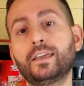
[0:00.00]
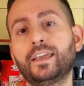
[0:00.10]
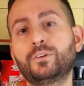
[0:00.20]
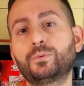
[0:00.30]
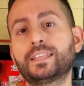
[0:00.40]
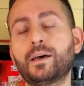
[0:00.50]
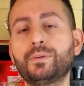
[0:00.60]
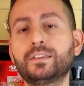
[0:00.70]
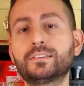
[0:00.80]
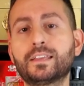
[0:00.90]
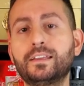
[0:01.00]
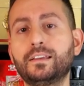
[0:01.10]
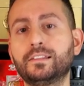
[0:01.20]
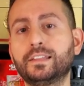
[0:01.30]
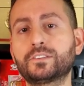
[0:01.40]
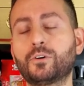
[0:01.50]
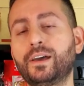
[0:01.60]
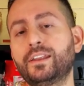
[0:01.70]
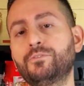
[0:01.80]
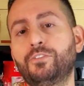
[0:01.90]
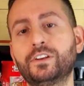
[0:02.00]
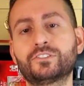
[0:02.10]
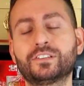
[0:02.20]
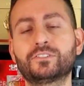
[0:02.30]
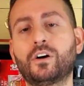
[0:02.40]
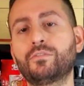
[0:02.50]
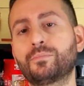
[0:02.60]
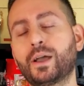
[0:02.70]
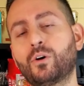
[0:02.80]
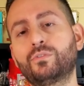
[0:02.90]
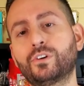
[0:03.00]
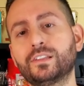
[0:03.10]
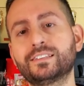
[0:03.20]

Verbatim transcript: And with that being said, let's go ahead and finish things off with my overall